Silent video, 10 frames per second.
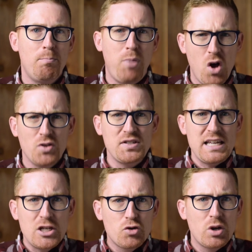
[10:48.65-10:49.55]
Paul's
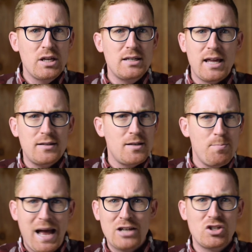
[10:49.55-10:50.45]
intricate and
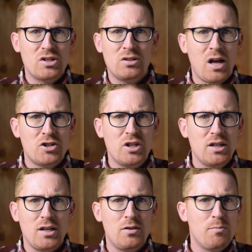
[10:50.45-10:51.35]
impassioned
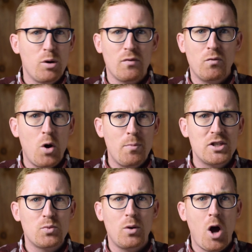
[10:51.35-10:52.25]
logic in the book of
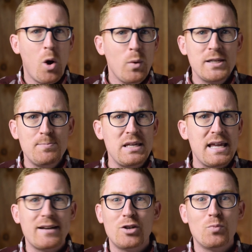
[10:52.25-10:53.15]
Romans will always
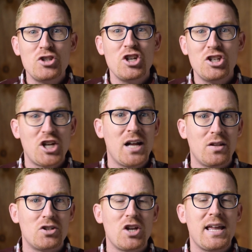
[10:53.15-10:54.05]
be an enriching
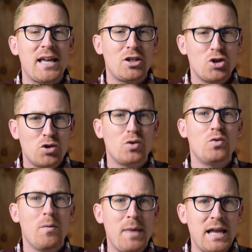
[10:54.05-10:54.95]
challenge, and it
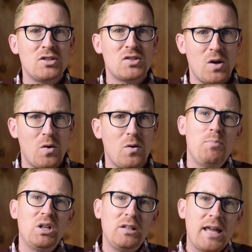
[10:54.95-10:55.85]
should remain so.
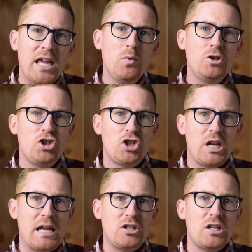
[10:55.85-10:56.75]
But language
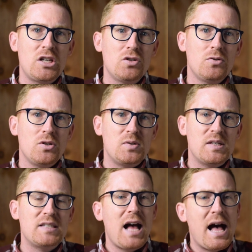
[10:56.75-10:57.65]
change
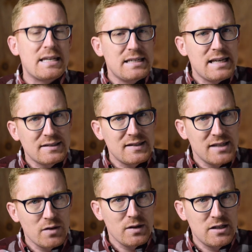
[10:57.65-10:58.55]
introduces
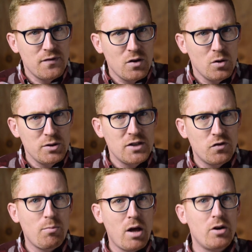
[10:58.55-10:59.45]
unnecessary difficulties
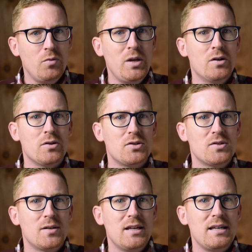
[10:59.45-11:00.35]
for modern readers.